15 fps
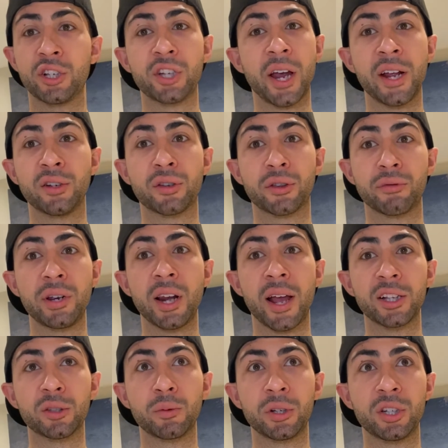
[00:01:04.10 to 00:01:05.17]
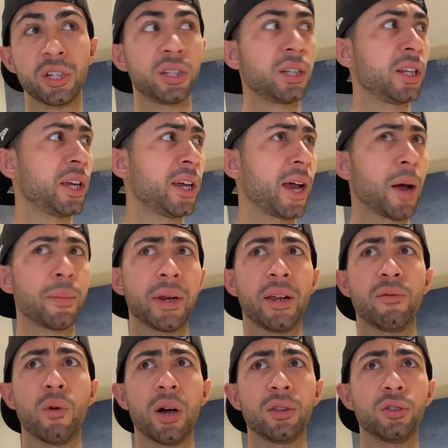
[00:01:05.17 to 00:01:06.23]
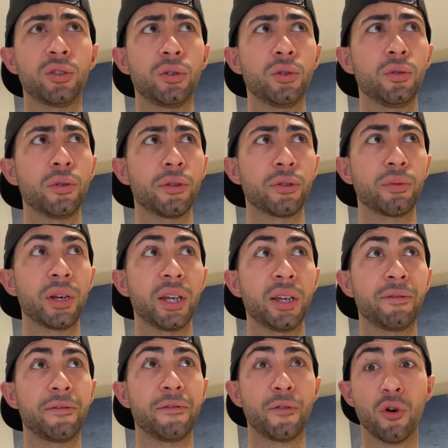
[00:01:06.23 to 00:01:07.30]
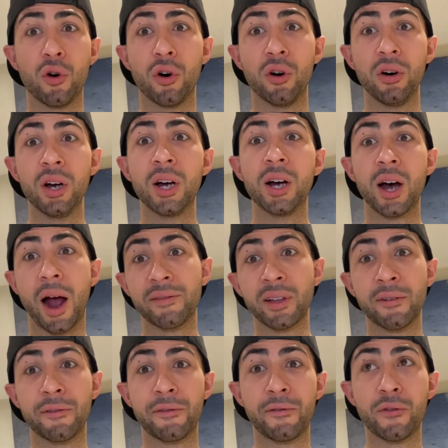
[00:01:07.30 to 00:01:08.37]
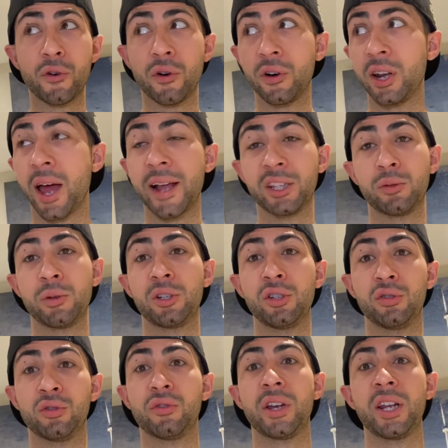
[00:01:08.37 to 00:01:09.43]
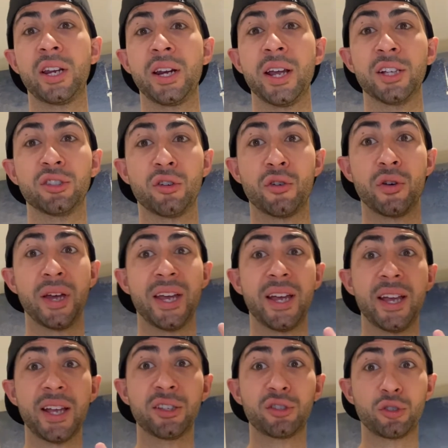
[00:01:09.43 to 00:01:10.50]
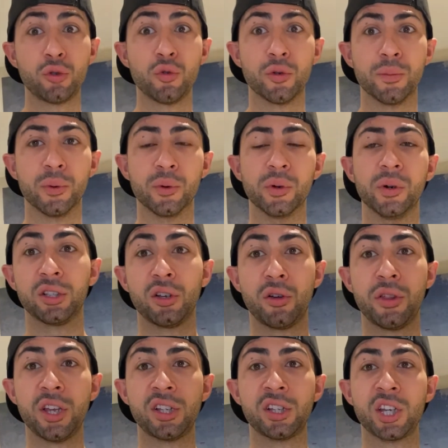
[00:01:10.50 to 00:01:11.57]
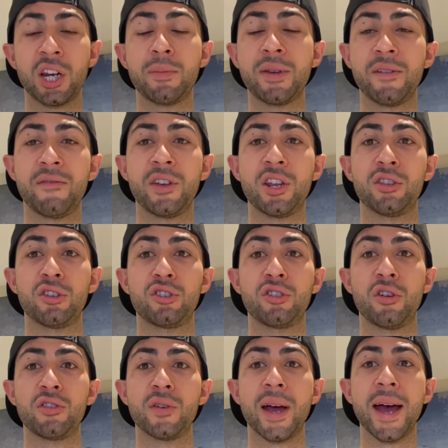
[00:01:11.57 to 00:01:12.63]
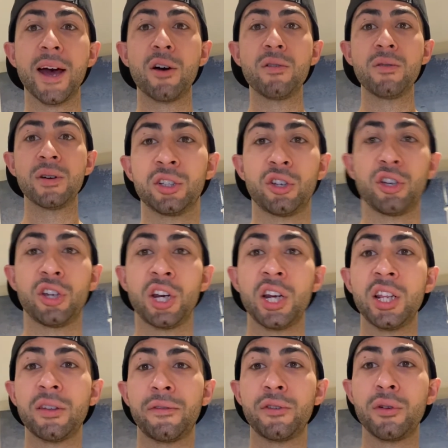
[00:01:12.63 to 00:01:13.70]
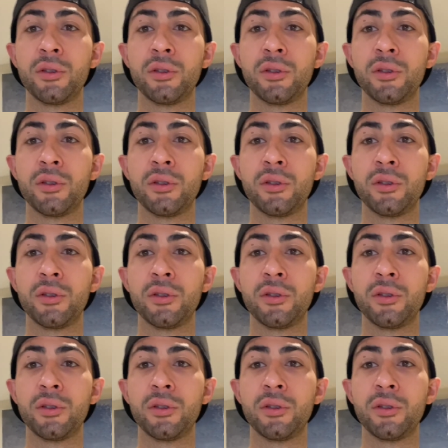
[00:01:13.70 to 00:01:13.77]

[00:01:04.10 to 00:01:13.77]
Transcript: changed three light switches in here. How many? One, two, three, four. I've done four light switches already in here, so it is doable. So this is gonna be a video to show you how. So you're gonna need a few